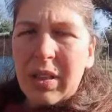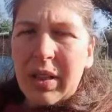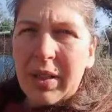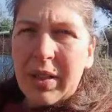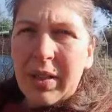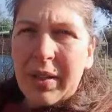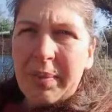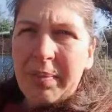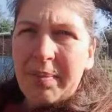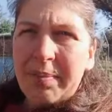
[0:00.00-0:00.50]

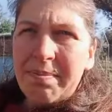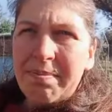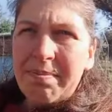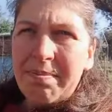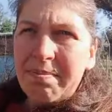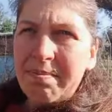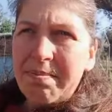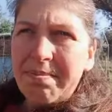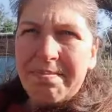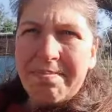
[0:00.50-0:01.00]

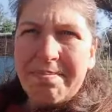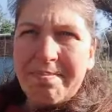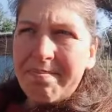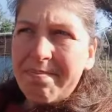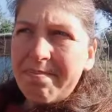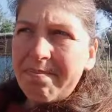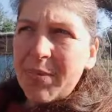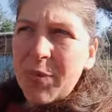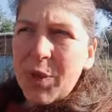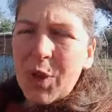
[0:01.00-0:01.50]

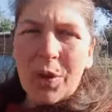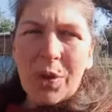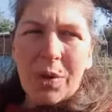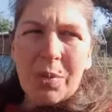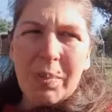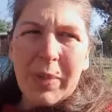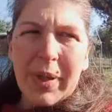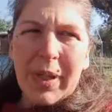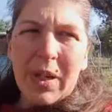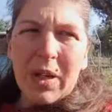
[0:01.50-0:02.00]

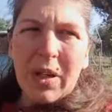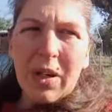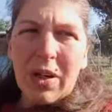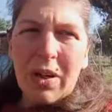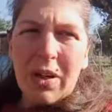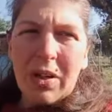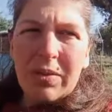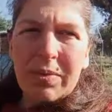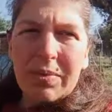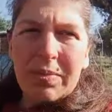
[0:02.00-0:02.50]
Couldn't be
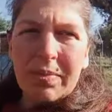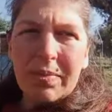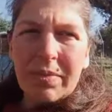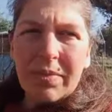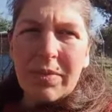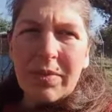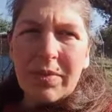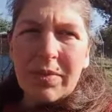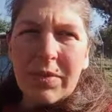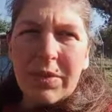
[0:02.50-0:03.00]
caught.
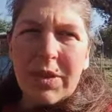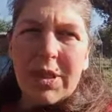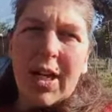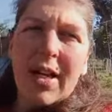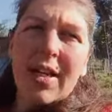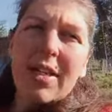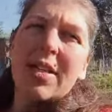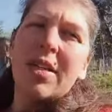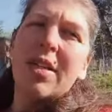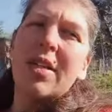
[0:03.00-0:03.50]

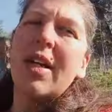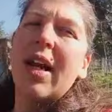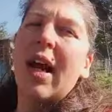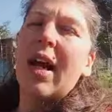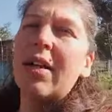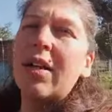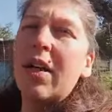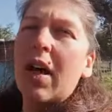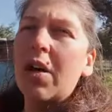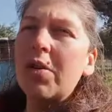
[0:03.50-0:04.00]
Jason
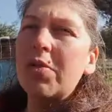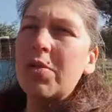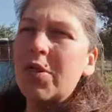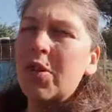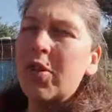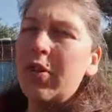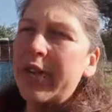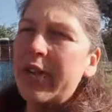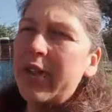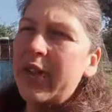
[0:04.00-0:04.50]
had a go
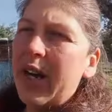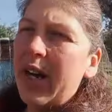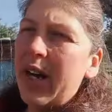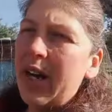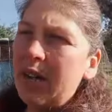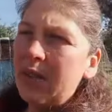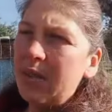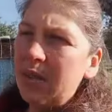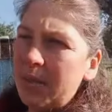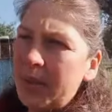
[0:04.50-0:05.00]
during the
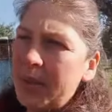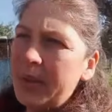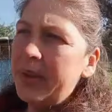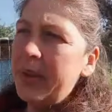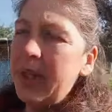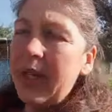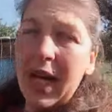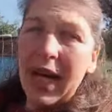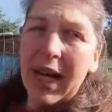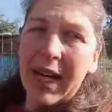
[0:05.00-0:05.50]
night.
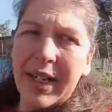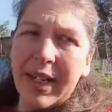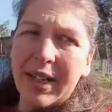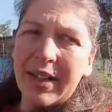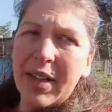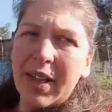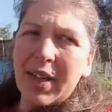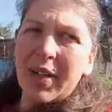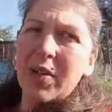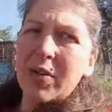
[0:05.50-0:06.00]
I'd
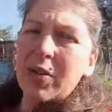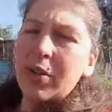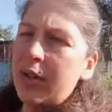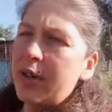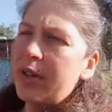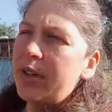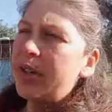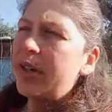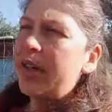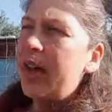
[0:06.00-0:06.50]
had a go
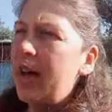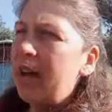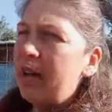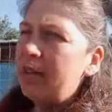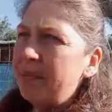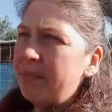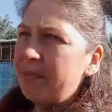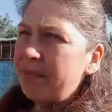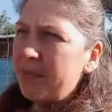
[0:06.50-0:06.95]
during the night.